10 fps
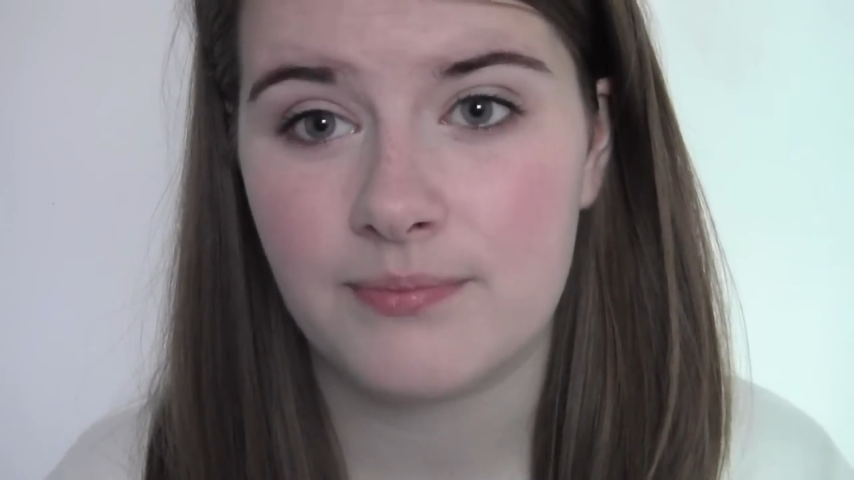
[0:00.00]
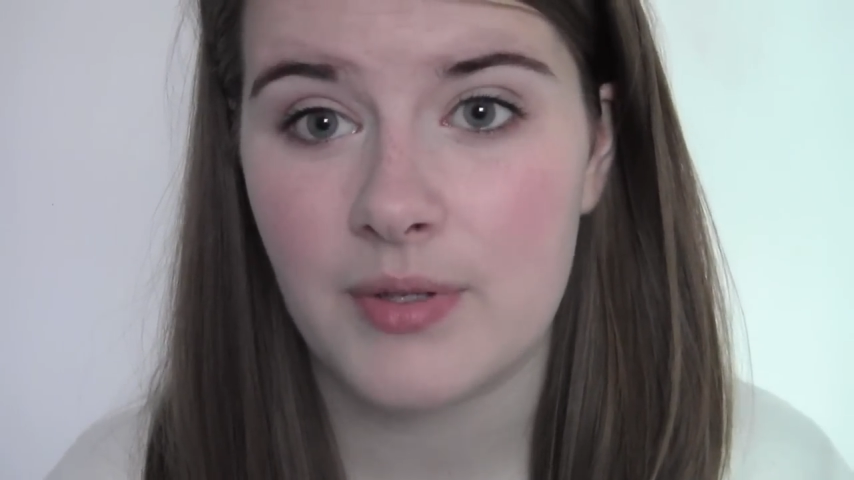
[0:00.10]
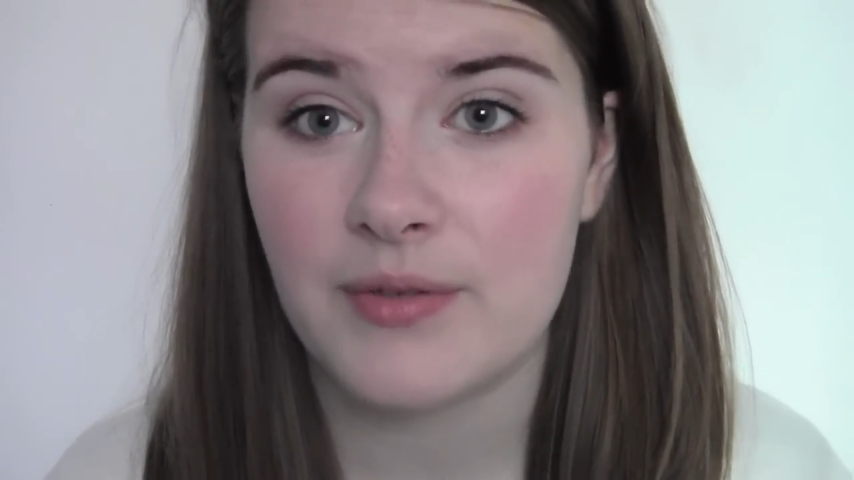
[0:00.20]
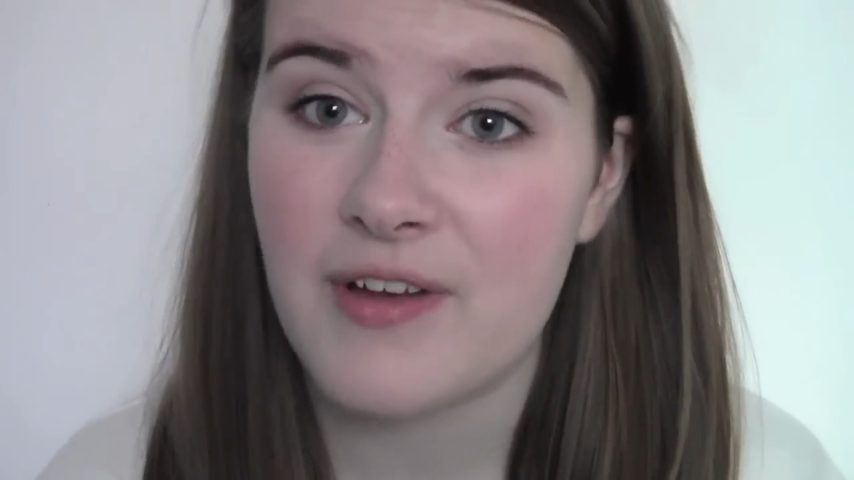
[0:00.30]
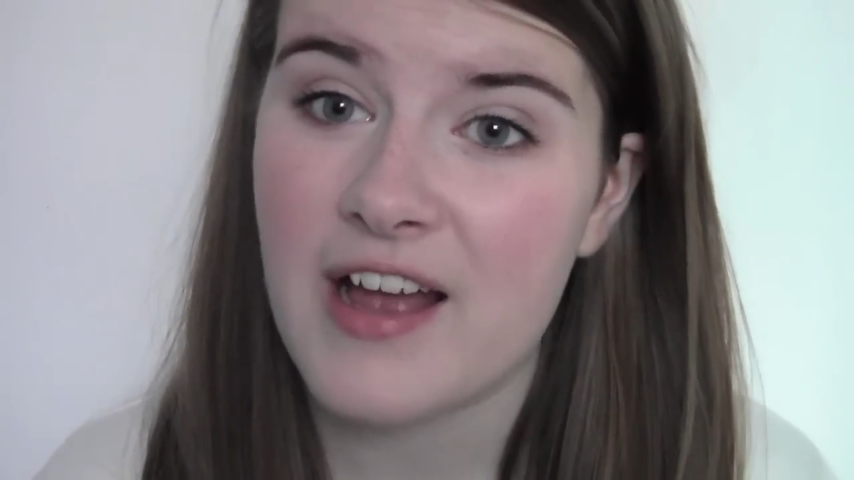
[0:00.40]

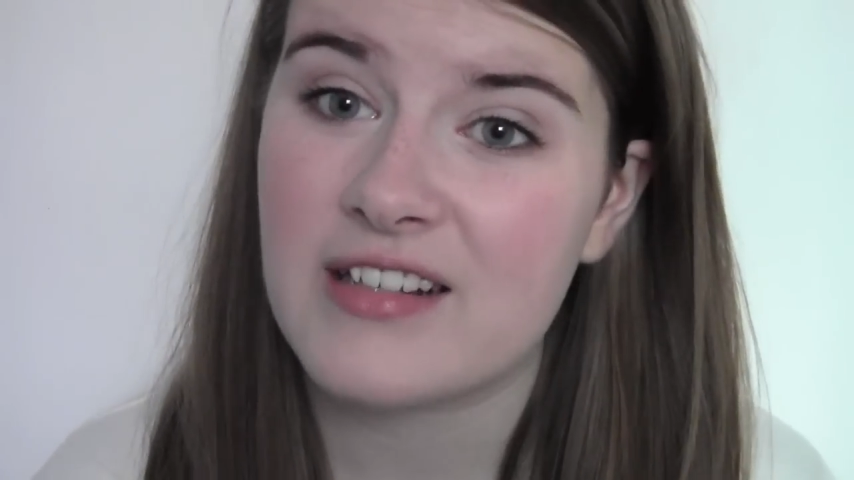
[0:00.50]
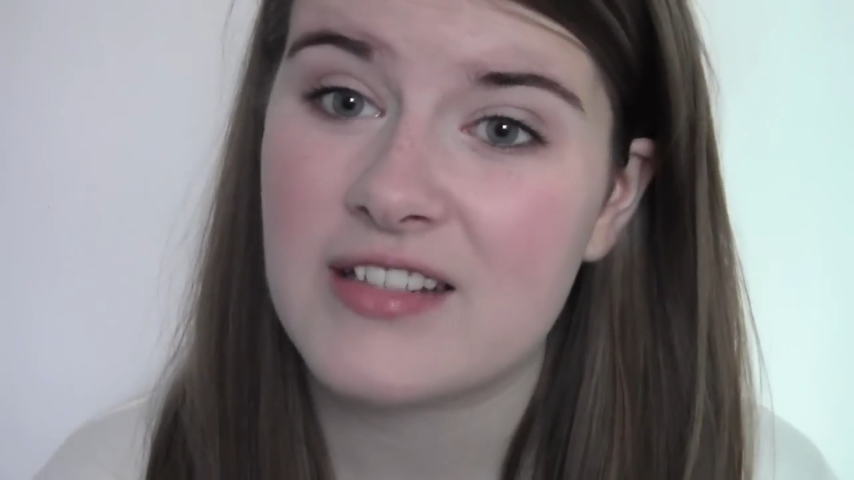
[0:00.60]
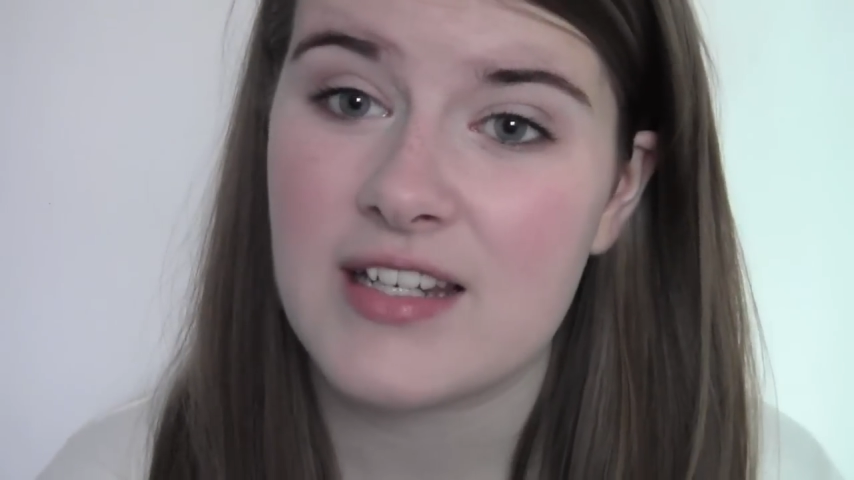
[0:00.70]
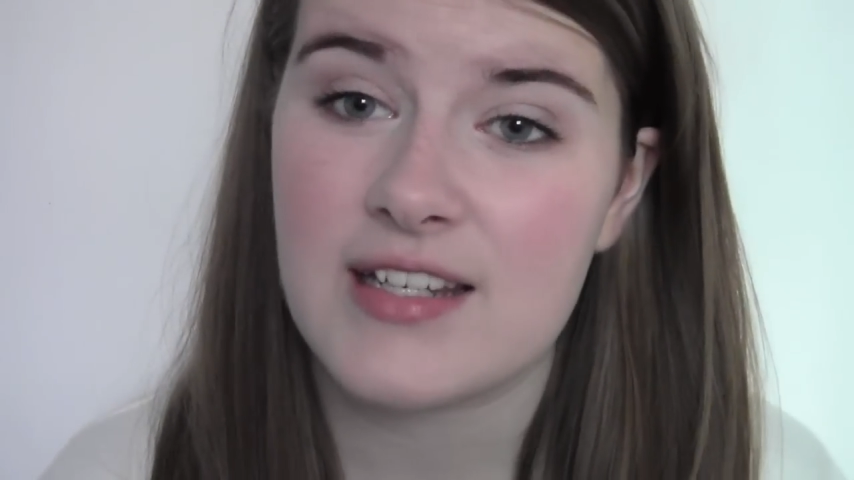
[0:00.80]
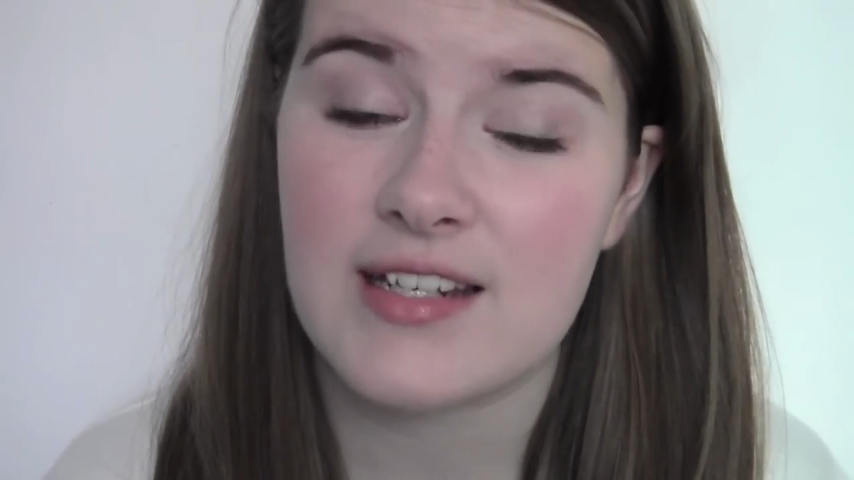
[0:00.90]

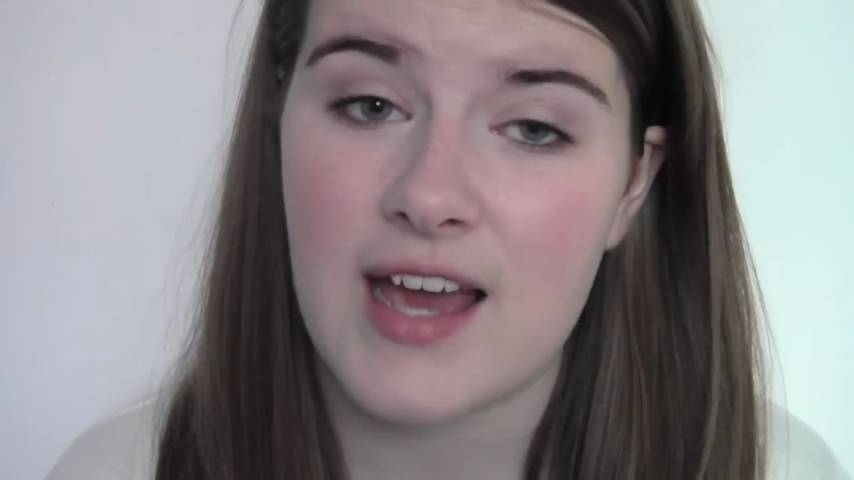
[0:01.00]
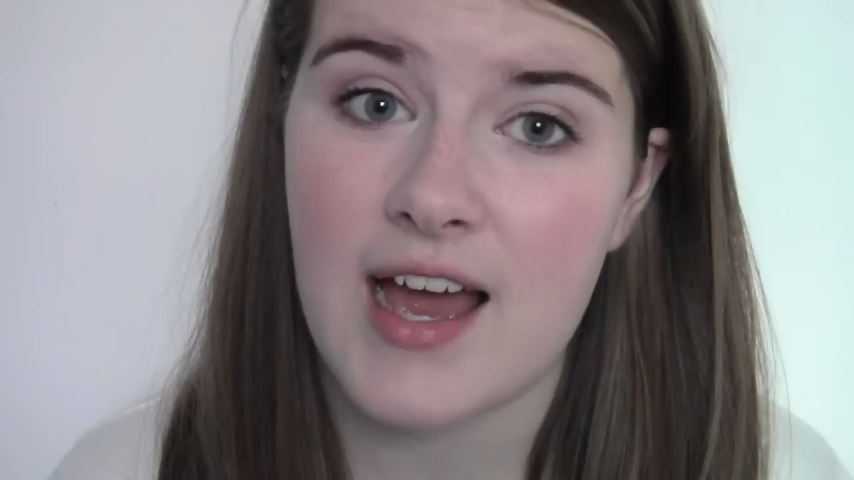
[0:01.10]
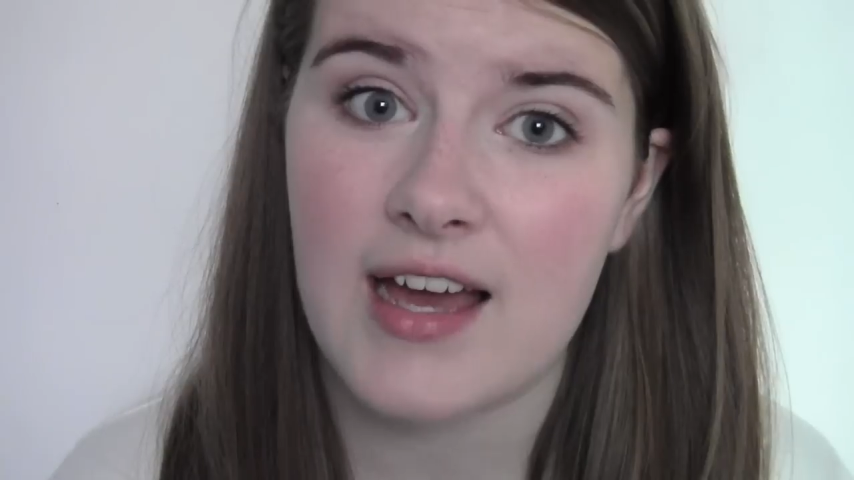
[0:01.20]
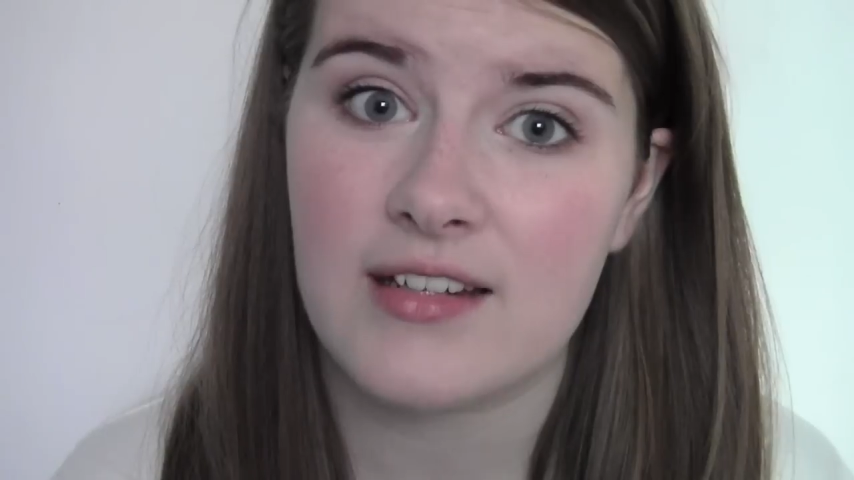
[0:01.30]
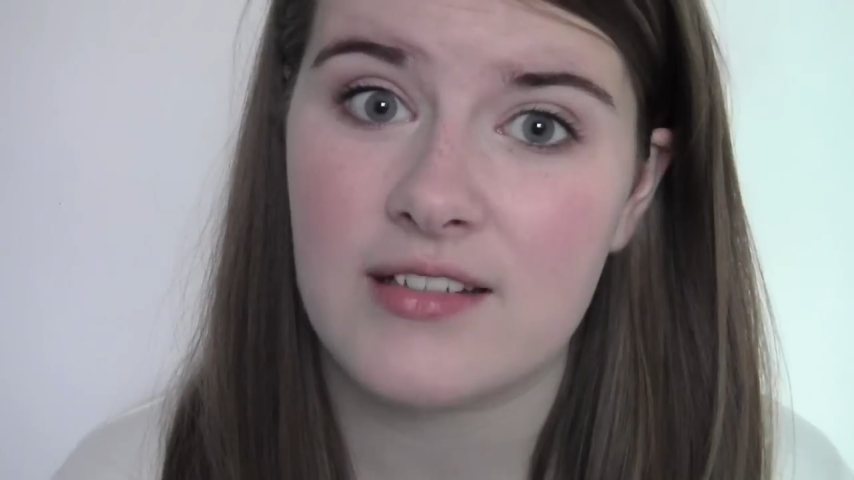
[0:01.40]
perfected
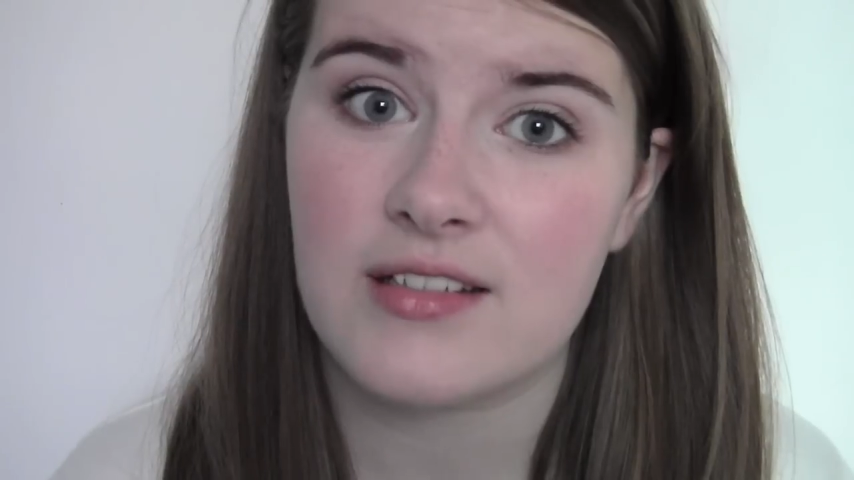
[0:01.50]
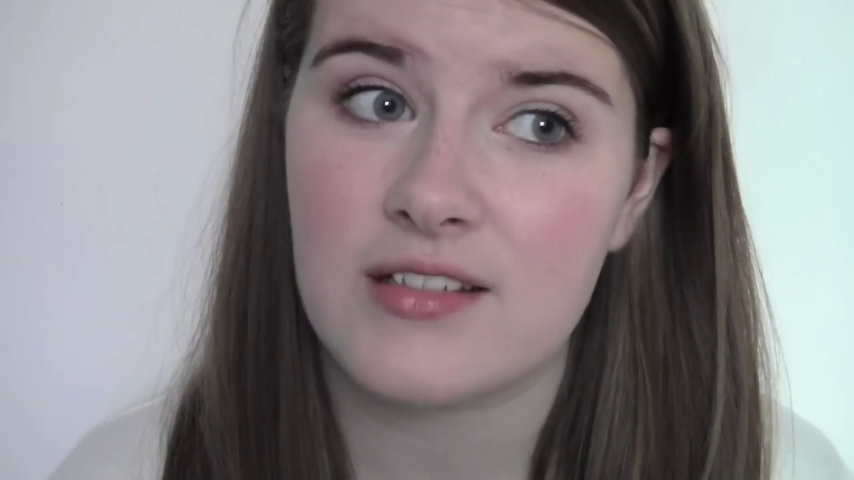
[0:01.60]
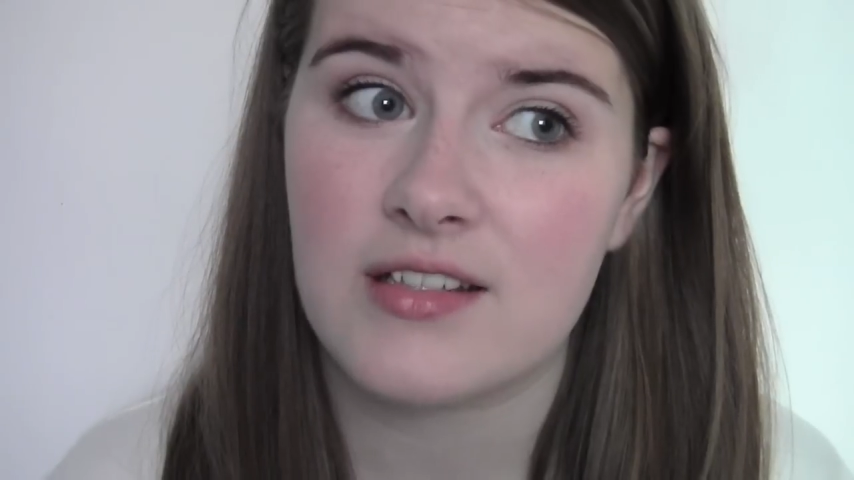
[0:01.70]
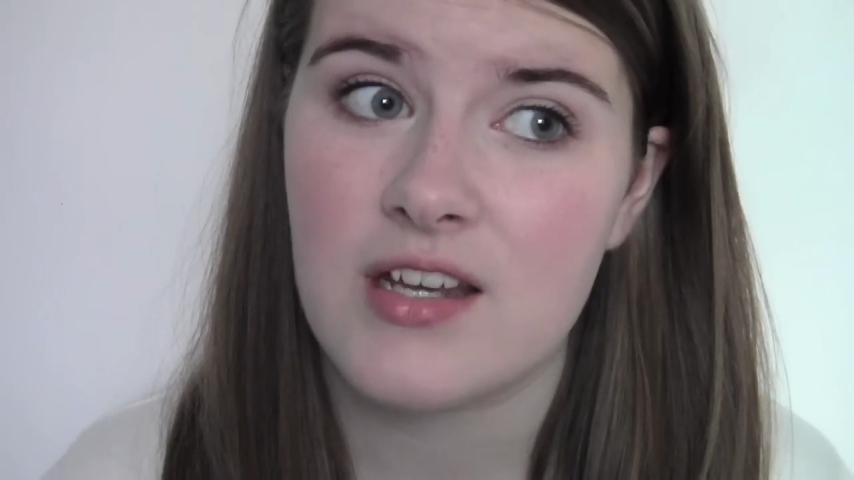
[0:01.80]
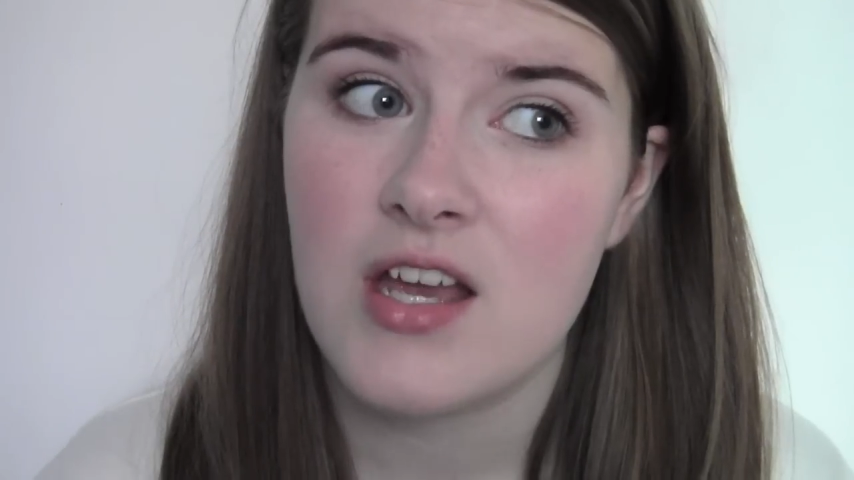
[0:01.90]

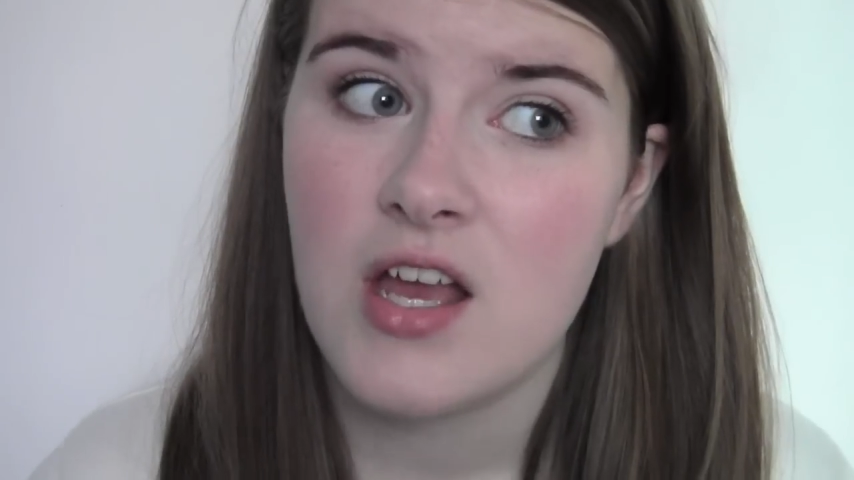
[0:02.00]
and